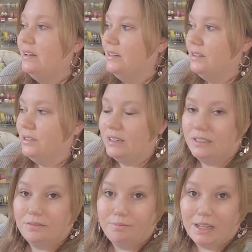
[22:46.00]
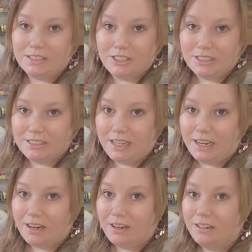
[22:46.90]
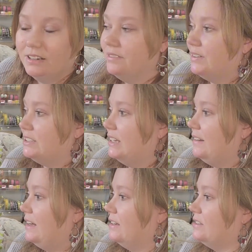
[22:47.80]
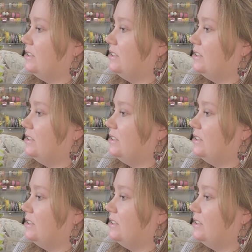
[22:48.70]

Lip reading: You can message us there if there's anything else